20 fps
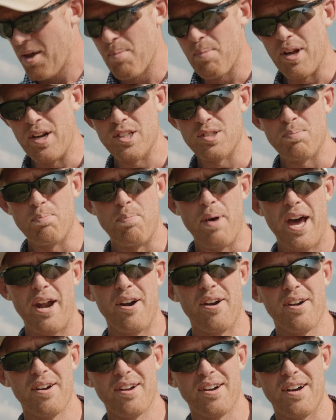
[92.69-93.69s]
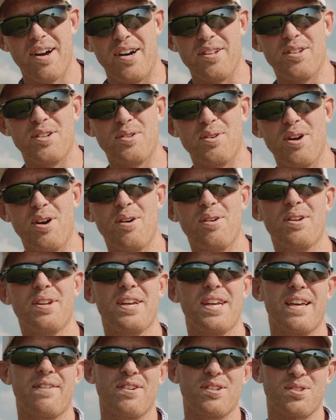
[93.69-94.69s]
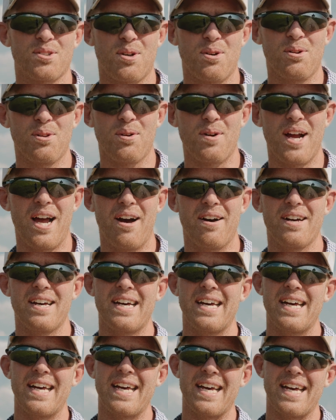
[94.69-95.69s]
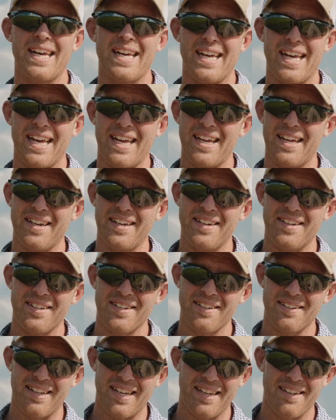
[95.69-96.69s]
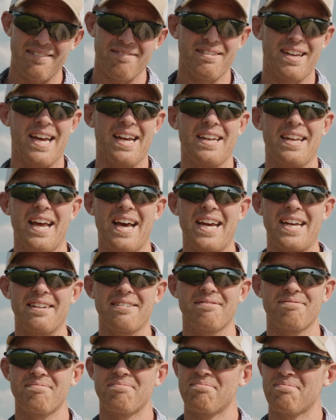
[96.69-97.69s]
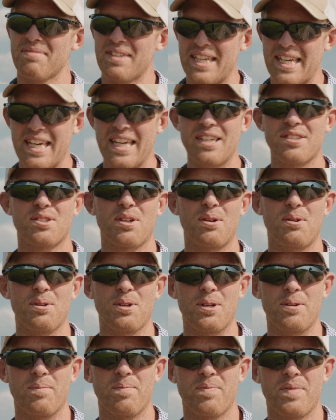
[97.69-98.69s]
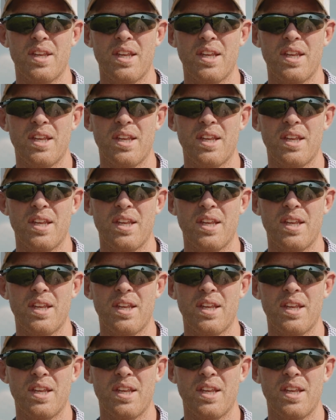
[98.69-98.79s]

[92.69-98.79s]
But it's better on the drone if it's cooler out, and at night, it is cooler.